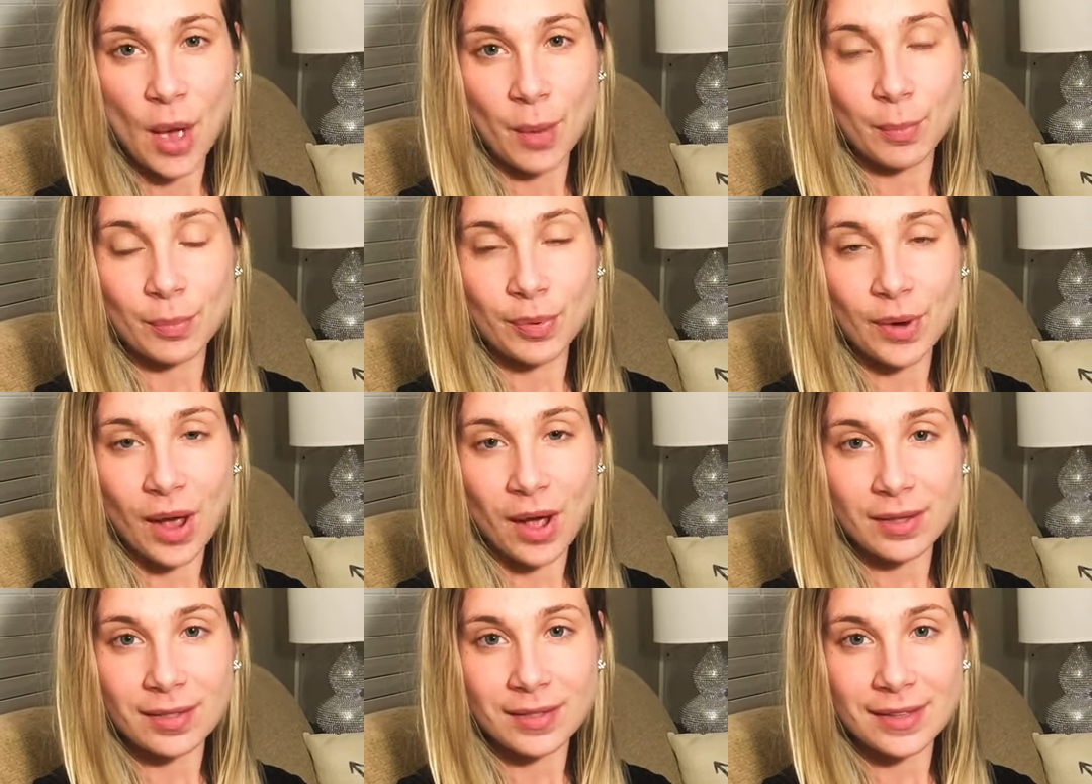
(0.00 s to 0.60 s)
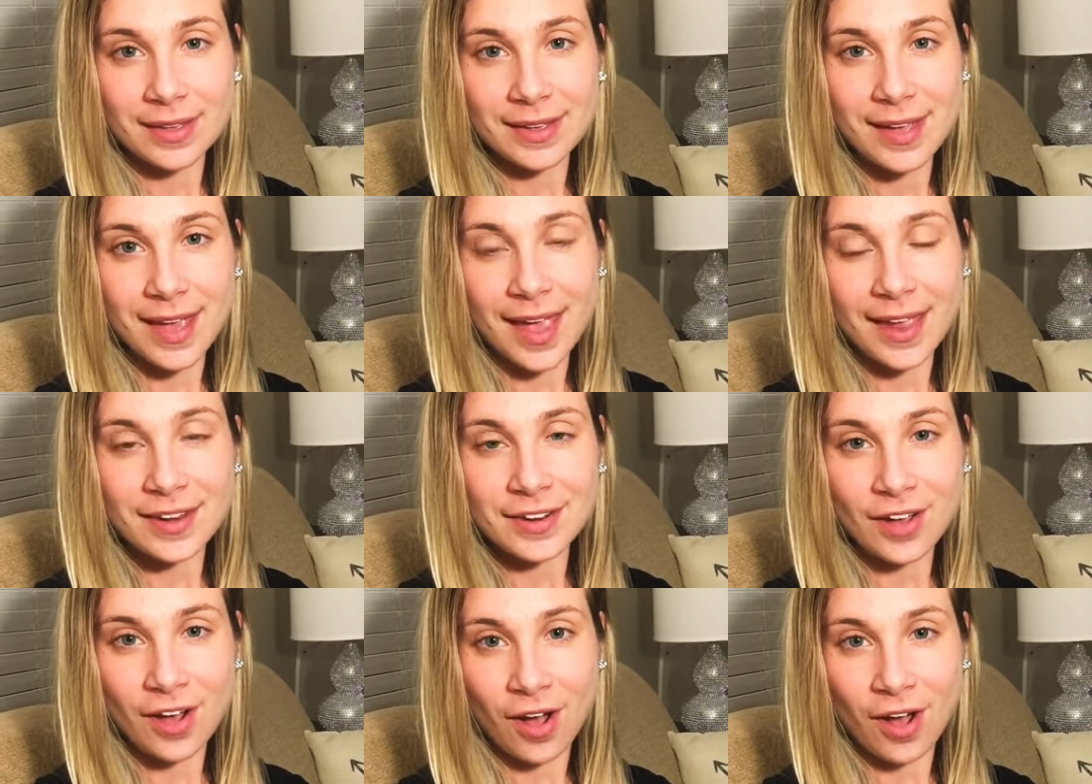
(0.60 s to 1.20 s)
broccoli
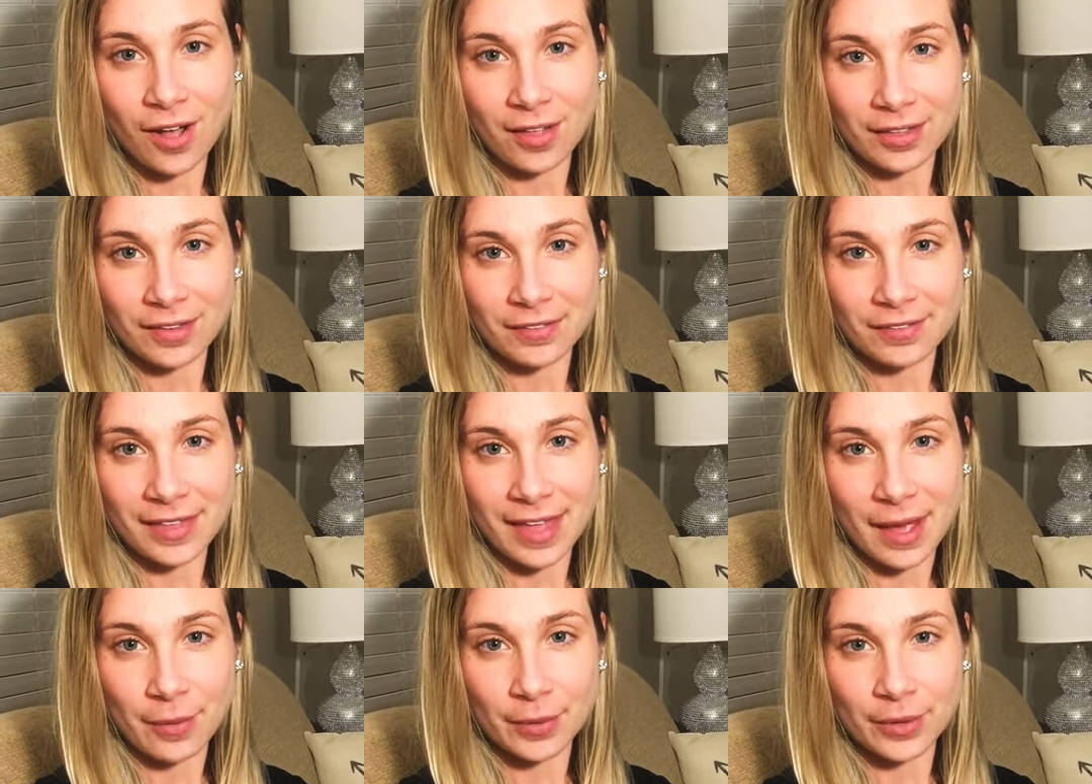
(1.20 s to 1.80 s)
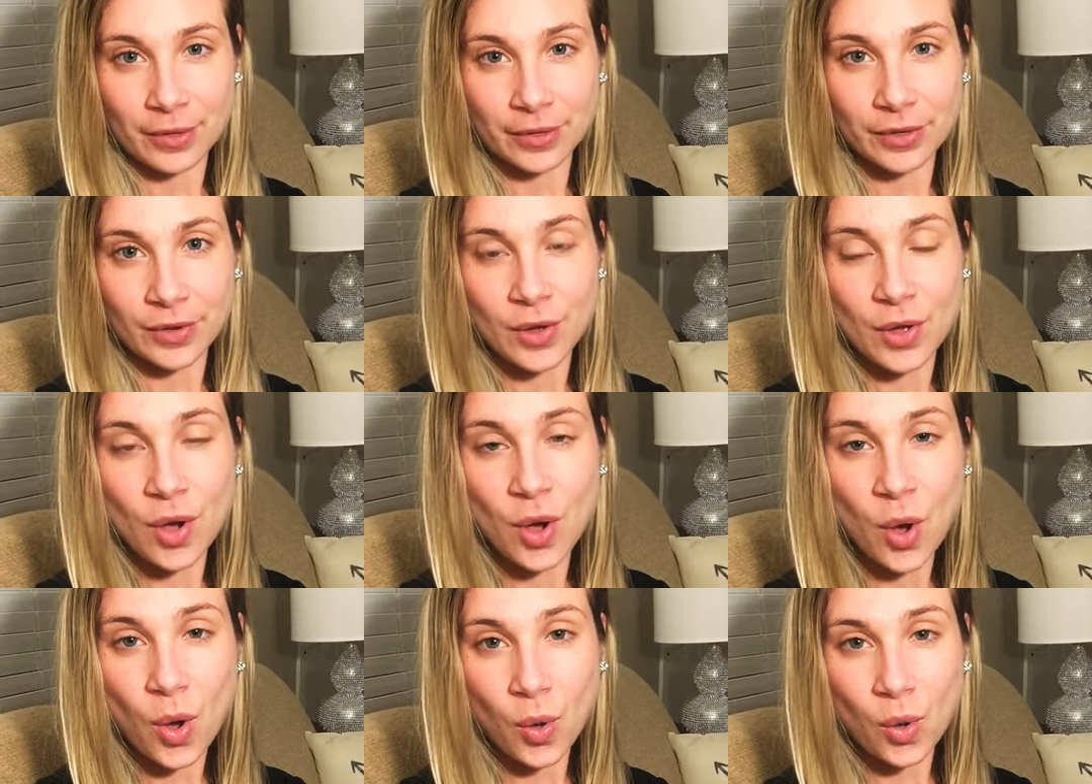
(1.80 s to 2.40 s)
and cauliflower,
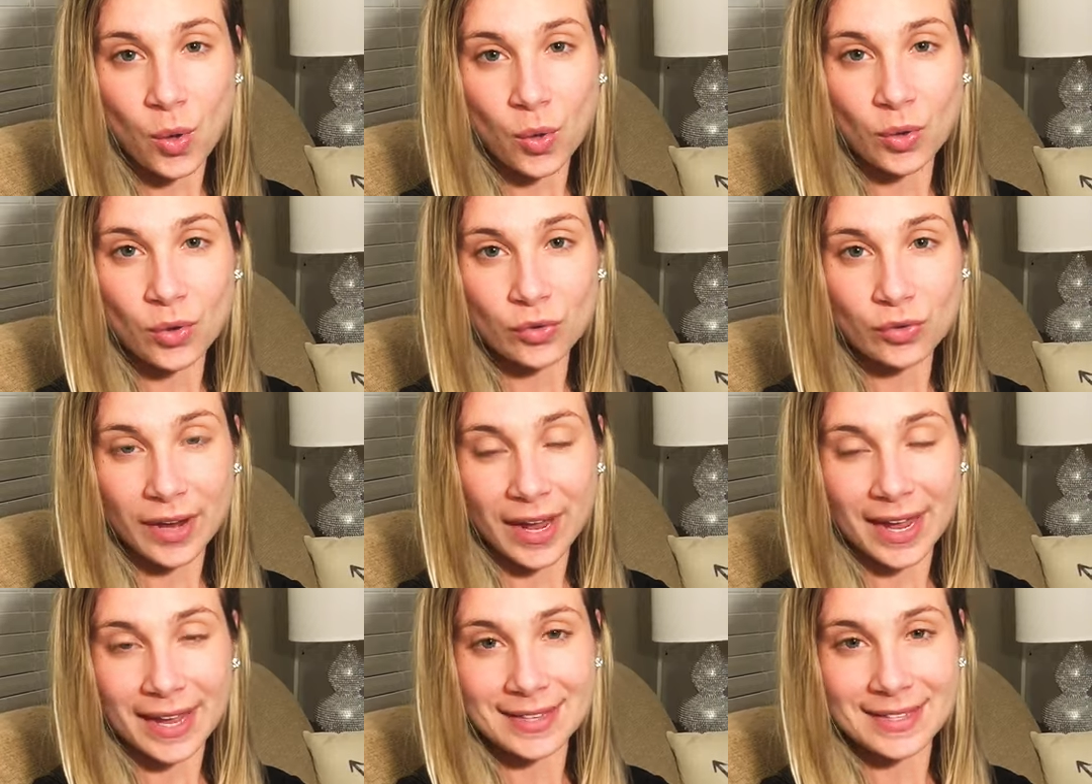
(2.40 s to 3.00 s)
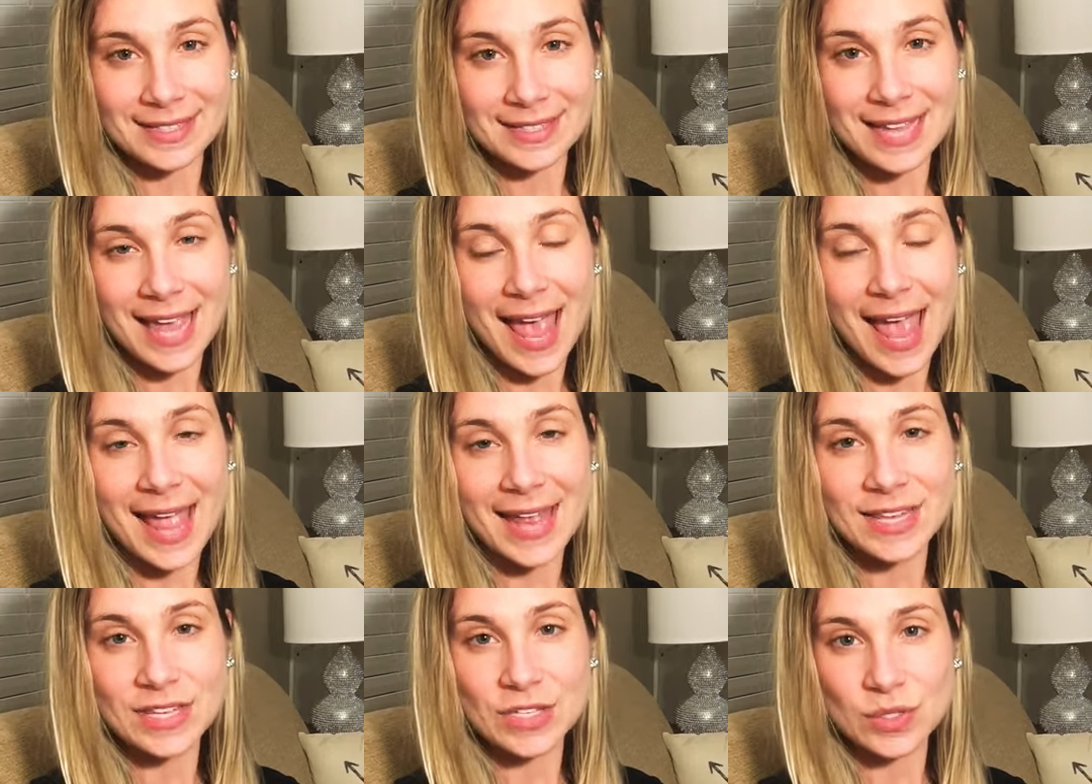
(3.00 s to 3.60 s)
whole grains,
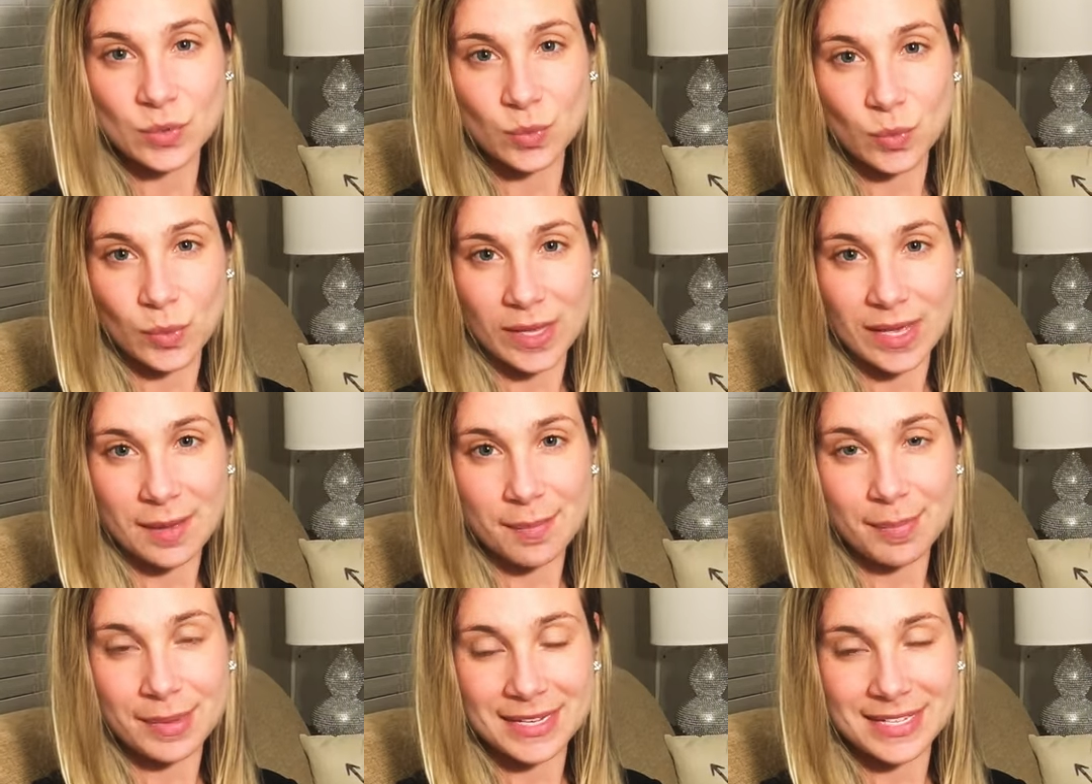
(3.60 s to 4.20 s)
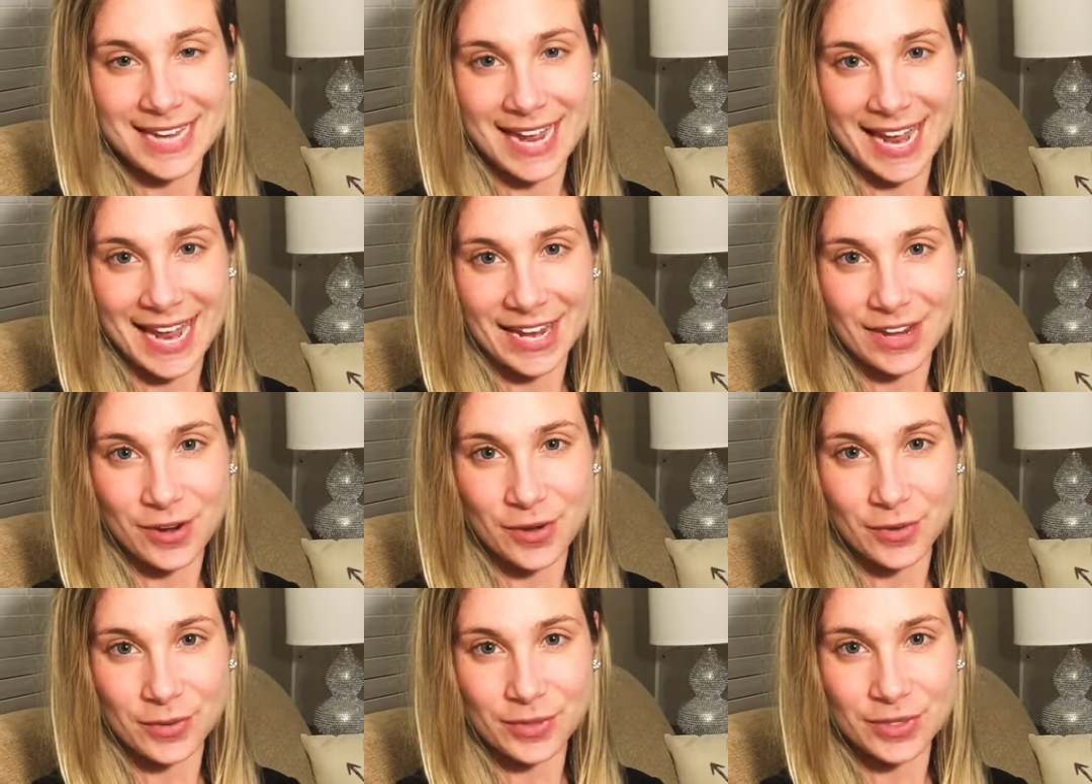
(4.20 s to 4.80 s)
and sweet
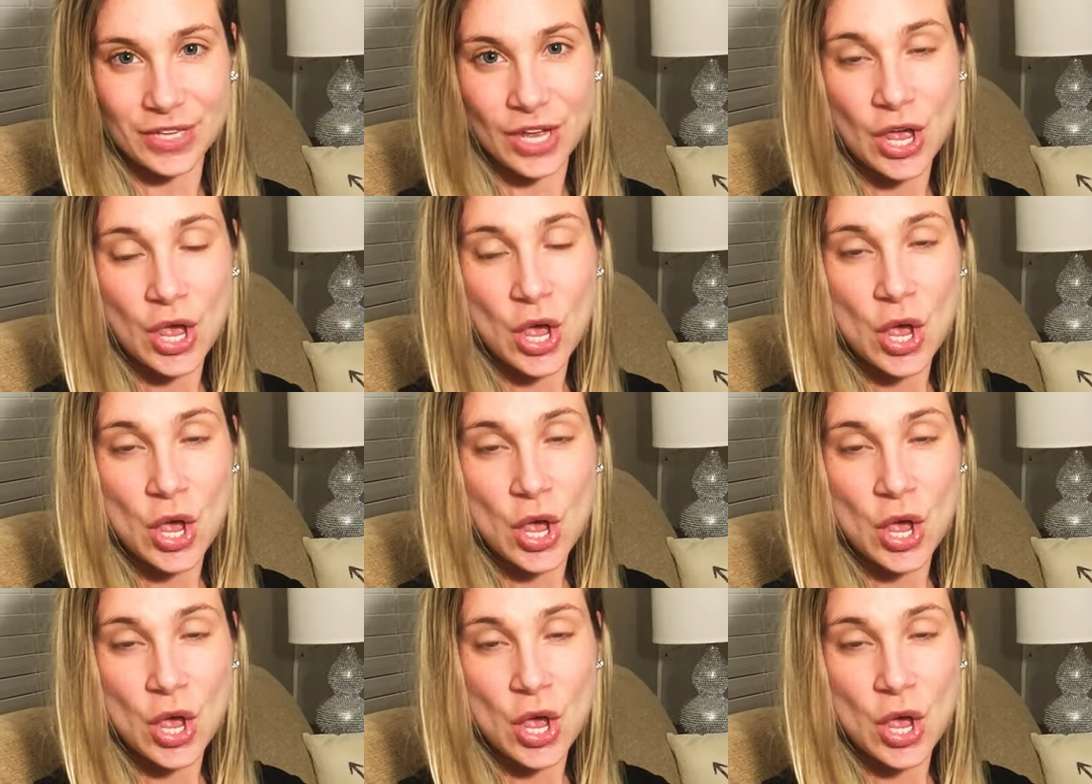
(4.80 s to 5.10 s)
potatoes.